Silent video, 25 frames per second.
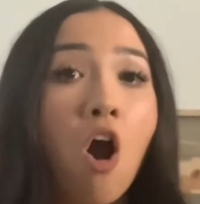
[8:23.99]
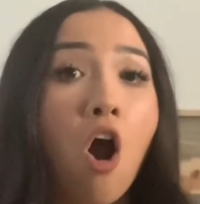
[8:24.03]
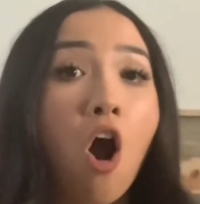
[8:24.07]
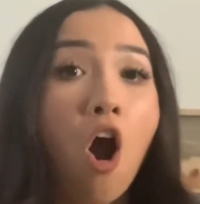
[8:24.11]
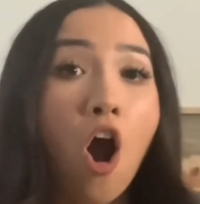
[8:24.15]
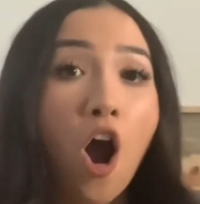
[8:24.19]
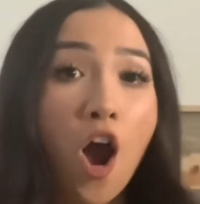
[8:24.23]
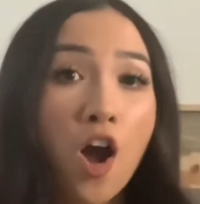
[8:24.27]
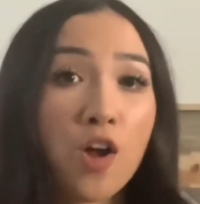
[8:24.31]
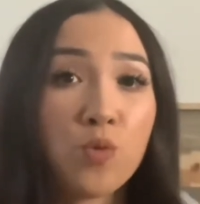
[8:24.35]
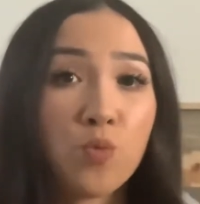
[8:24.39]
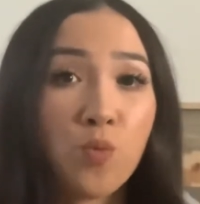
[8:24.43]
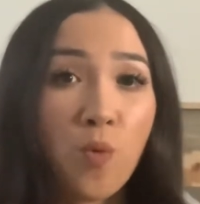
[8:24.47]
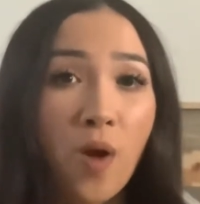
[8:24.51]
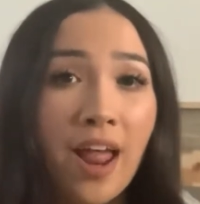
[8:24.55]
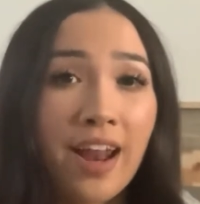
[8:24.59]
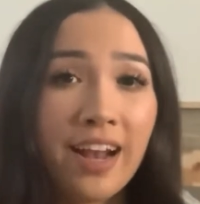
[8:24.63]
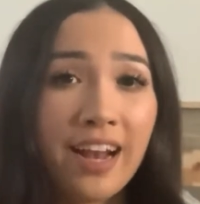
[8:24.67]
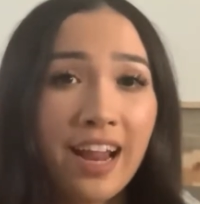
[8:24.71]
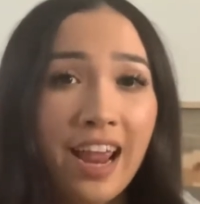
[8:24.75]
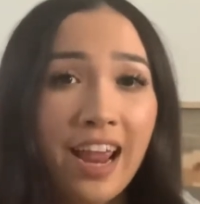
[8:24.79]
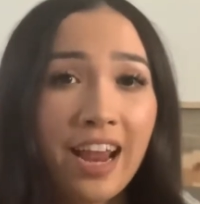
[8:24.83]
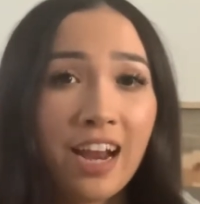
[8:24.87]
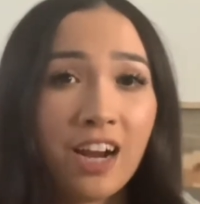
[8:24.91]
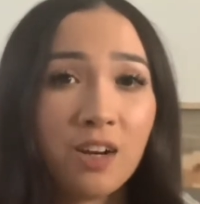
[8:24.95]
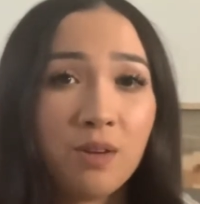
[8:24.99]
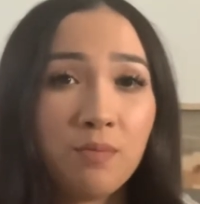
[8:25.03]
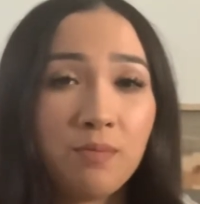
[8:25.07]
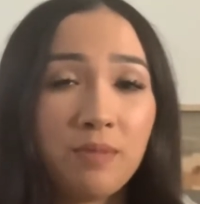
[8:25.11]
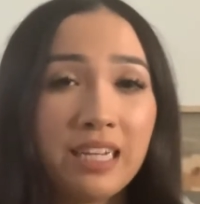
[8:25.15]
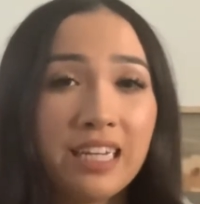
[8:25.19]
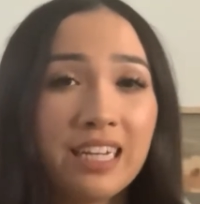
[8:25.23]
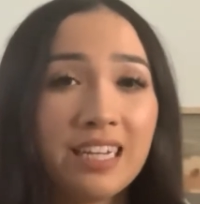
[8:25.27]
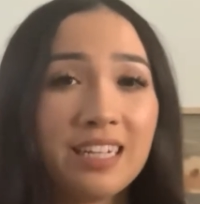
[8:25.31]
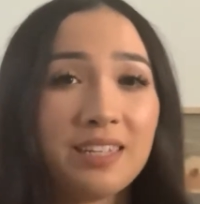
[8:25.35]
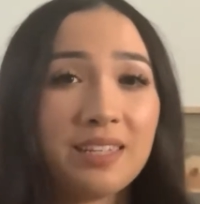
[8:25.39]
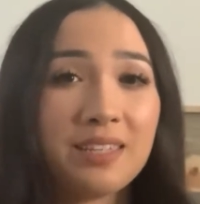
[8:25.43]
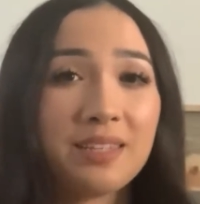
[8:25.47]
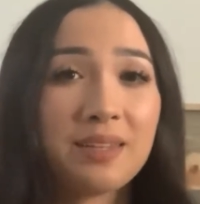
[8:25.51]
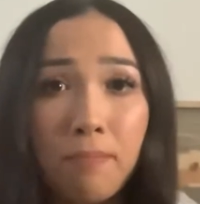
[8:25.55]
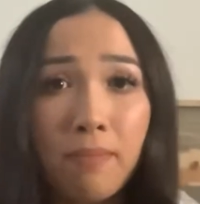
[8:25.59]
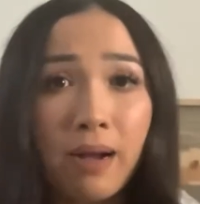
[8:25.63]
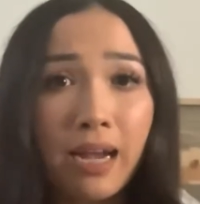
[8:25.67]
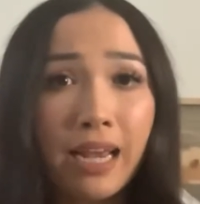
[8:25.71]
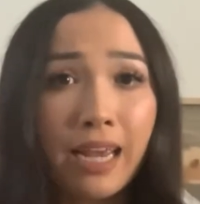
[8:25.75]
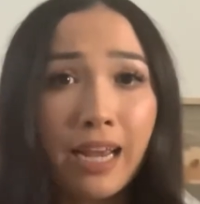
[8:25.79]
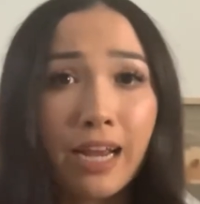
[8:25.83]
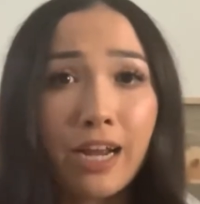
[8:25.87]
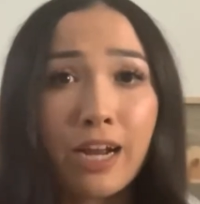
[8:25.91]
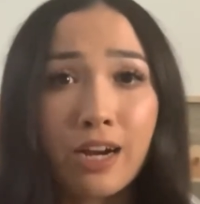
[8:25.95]
on wet hair because my
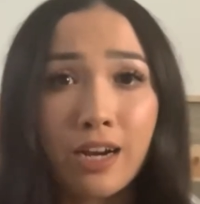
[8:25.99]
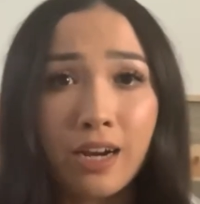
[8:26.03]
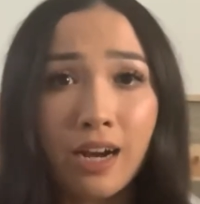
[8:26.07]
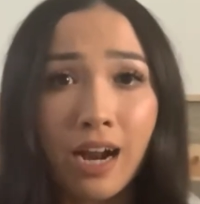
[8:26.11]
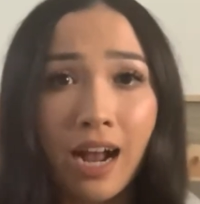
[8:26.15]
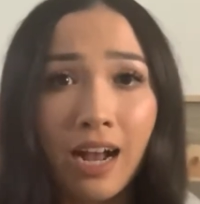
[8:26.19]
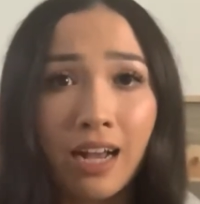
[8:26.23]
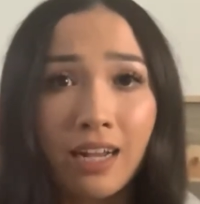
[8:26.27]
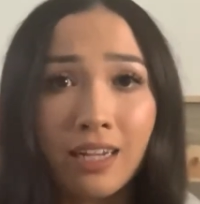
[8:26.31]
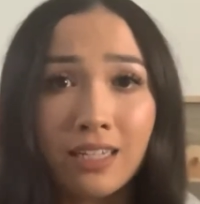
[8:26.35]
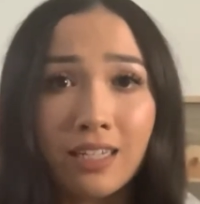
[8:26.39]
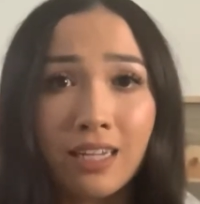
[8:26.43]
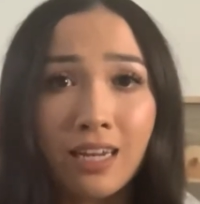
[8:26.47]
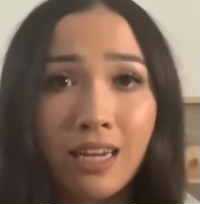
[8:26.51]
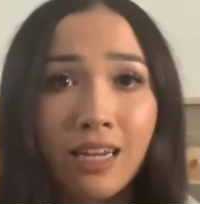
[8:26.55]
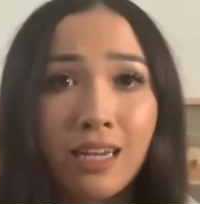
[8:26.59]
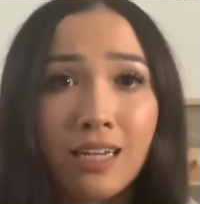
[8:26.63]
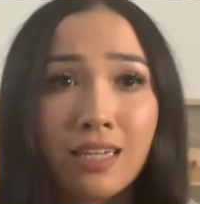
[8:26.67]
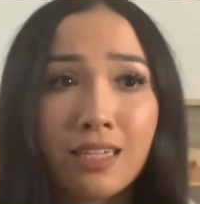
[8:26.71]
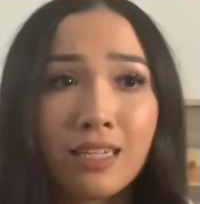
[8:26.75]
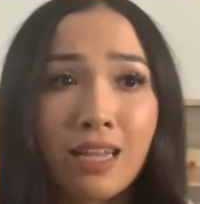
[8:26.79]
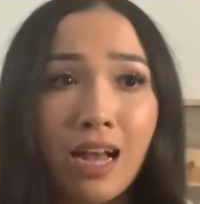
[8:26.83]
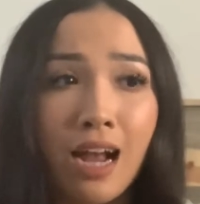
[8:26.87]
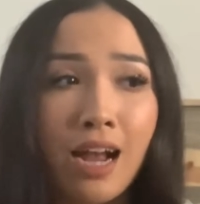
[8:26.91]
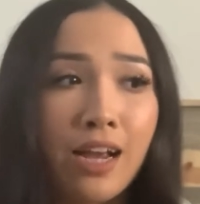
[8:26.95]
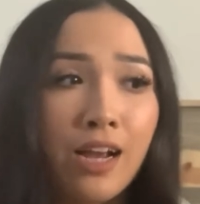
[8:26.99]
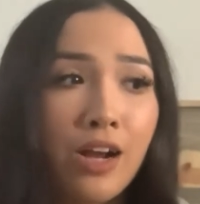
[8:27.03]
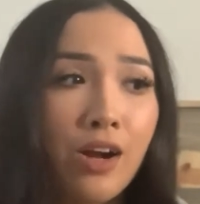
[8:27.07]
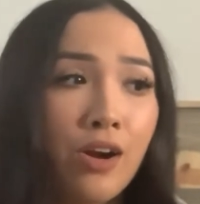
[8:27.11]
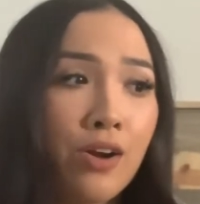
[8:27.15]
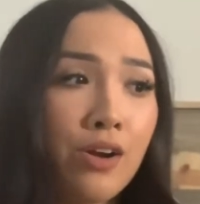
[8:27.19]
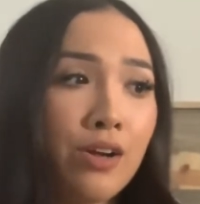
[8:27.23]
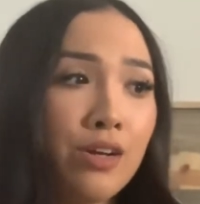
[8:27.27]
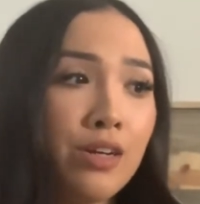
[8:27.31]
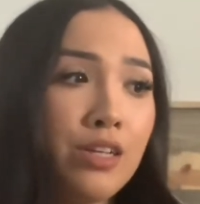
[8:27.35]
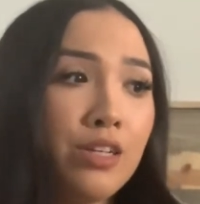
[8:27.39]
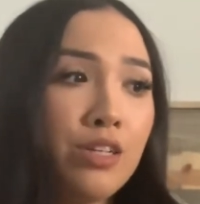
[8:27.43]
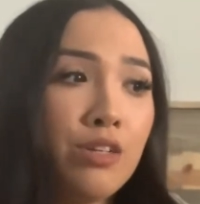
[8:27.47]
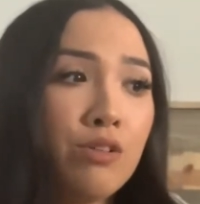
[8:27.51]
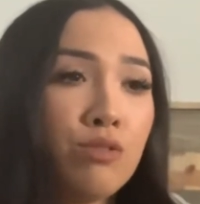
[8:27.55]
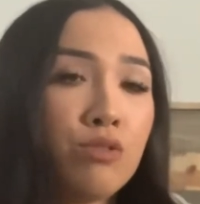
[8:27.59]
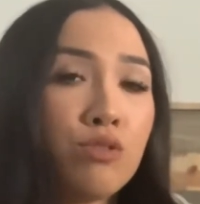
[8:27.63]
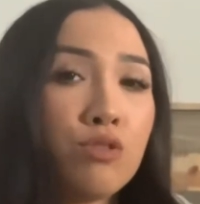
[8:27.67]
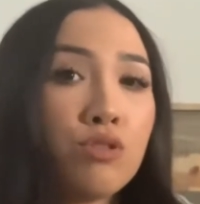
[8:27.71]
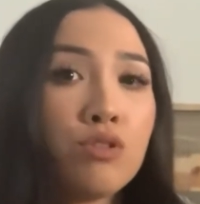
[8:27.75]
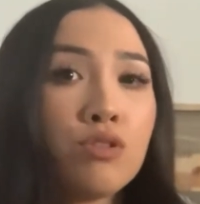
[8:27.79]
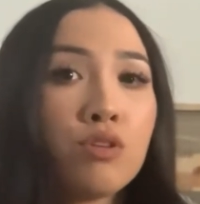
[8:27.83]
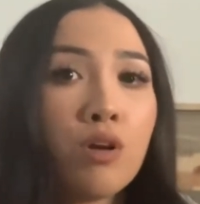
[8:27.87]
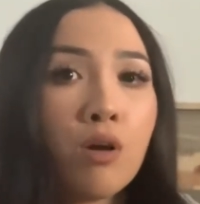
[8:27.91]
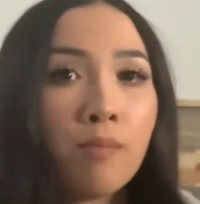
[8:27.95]
hair as it is, I already use
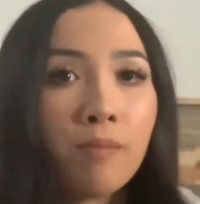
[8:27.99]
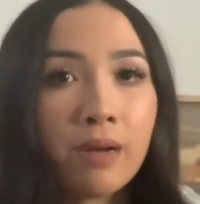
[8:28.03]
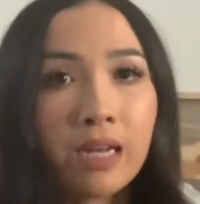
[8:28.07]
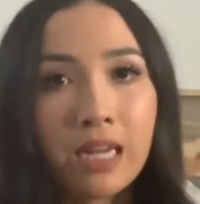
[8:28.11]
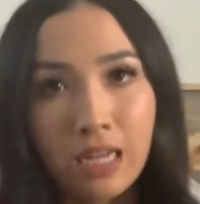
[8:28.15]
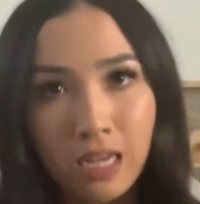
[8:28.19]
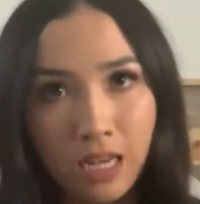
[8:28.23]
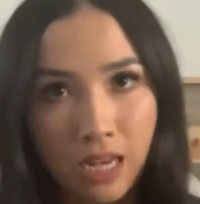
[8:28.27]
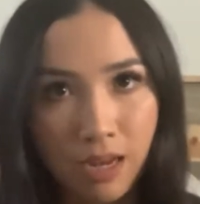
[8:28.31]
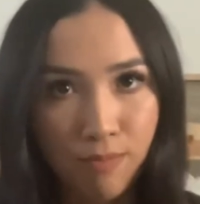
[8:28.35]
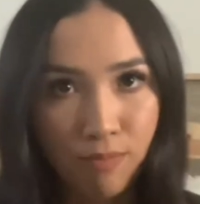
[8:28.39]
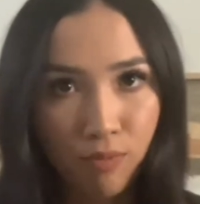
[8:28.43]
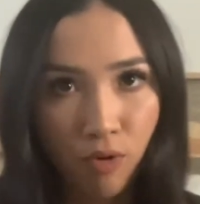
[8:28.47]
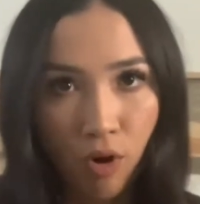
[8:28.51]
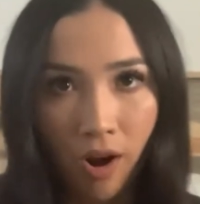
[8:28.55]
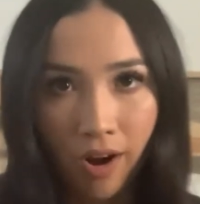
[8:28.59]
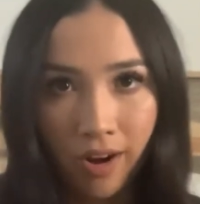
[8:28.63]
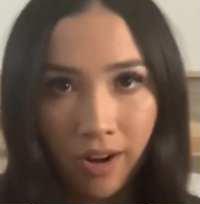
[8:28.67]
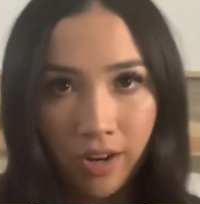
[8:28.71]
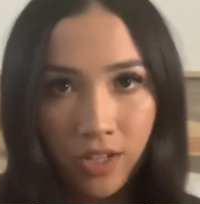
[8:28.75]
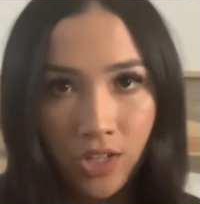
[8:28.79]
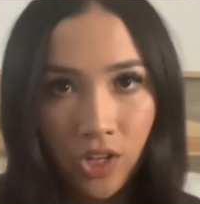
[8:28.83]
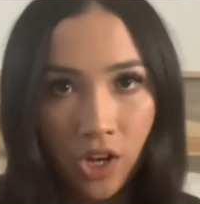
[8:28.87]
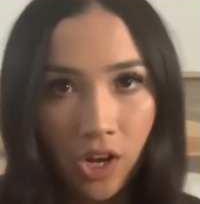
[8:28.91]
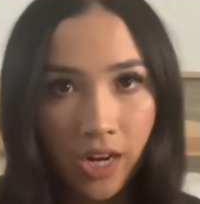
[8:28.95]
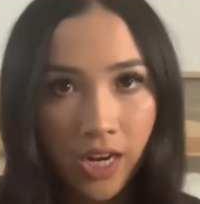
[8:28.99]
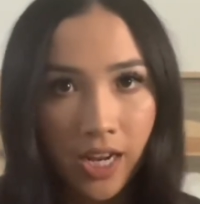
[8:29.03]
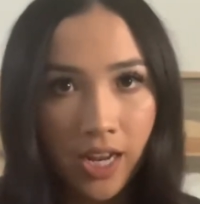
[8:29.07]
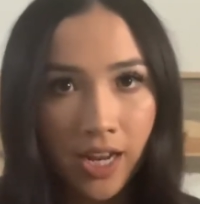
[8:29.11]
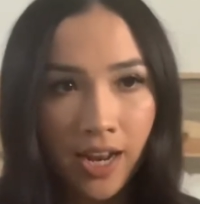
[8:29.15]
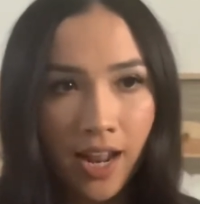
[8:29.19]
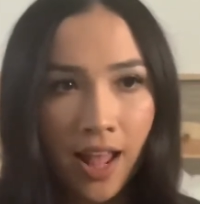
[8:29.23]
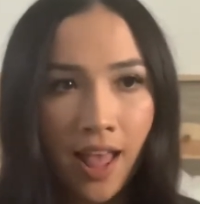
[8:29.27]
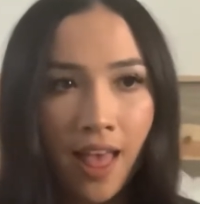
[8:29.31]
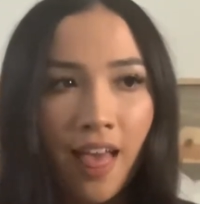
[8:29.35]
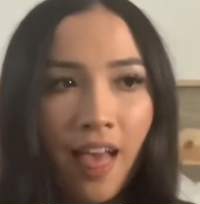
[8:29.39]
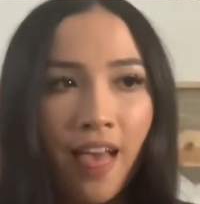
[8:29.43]
so many heat products on it